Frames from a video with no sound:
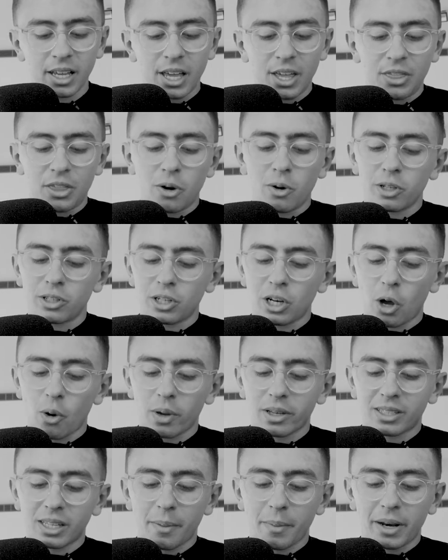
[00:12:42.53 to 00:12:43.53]
There is no
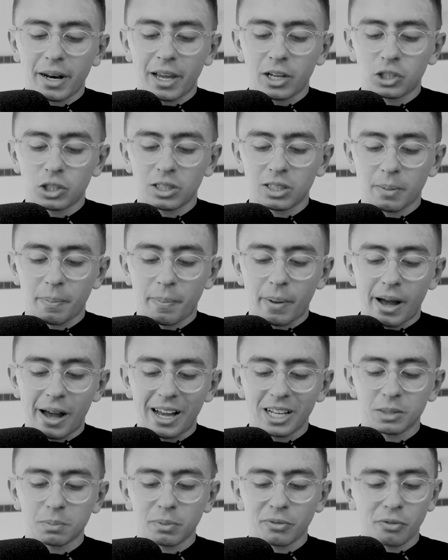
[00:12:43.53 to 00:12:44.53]
examination to
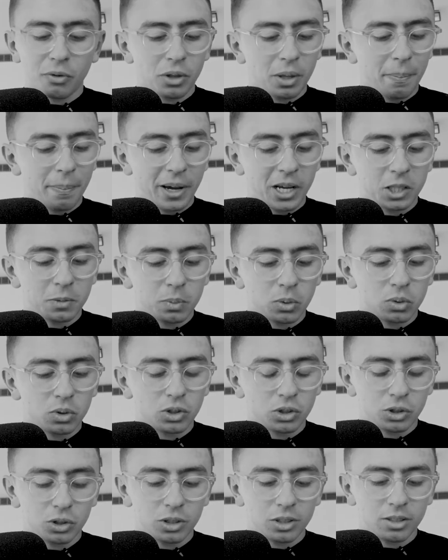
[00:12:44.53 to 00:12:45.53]
pass before the baseball
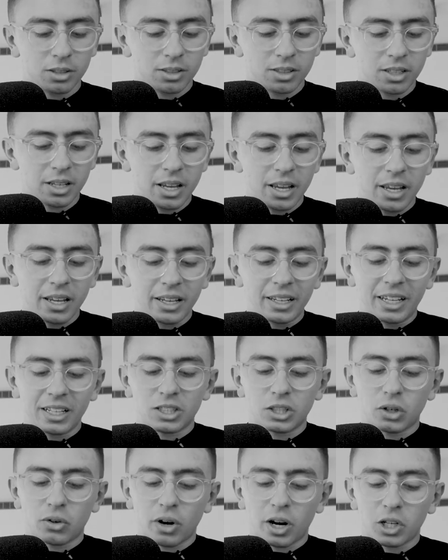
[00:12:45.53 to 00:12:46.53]
students get
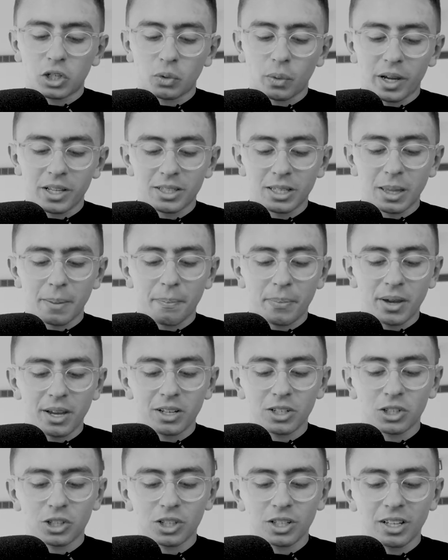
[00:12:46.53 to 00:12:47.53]
to graduate to the
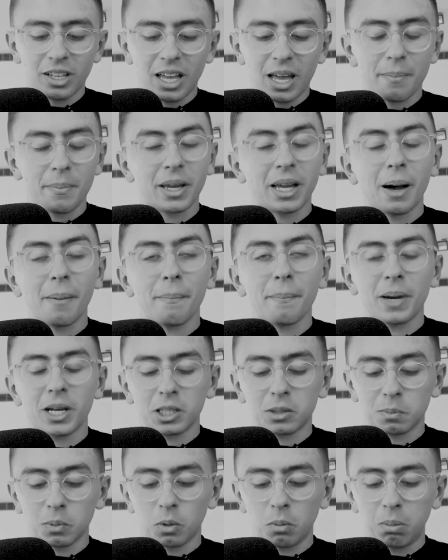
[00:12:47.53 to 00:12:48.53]
pitch and become
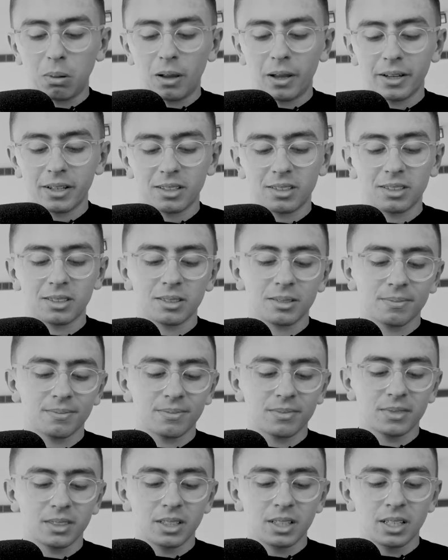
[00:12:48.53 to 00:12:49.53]
baseball players.
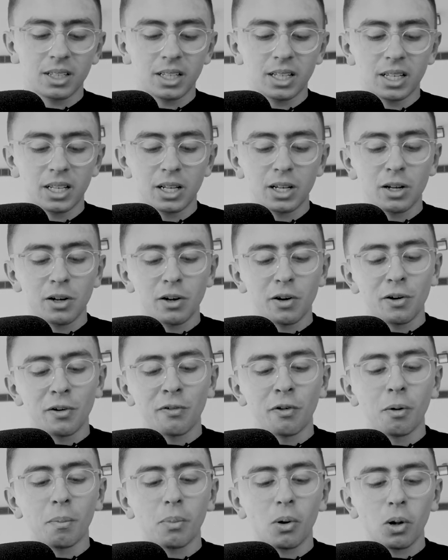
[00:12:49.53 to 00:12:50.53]

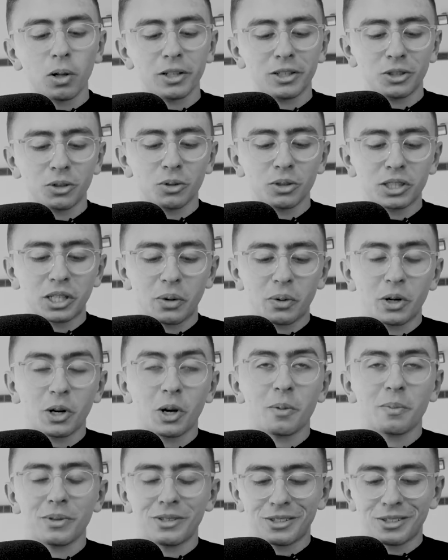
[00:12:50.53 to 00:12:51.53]
Football is also an
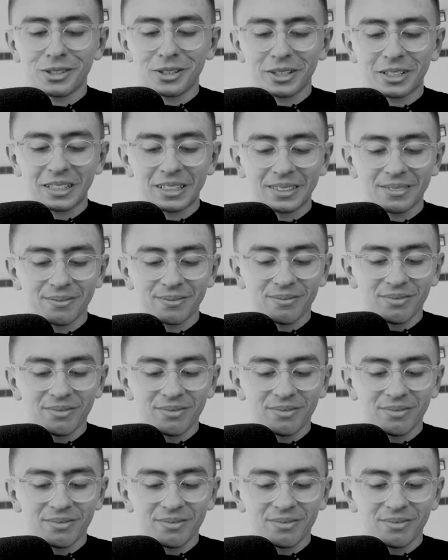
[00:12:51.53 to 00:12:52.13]
open circuit.